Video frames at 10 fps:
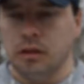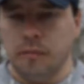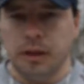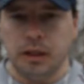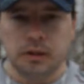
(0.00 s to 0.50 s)
I
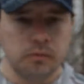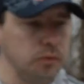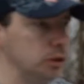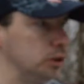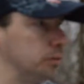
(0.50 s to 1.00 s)
mean, this
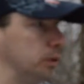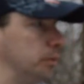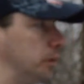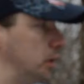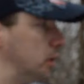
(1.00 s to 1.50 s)
woods is supposed to
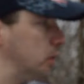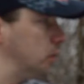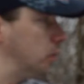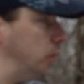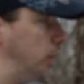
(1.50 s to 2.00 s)
be, you know,
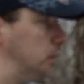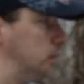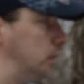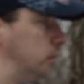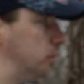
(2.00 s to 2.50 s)
quiet and
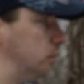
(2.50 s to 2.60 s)
stuff.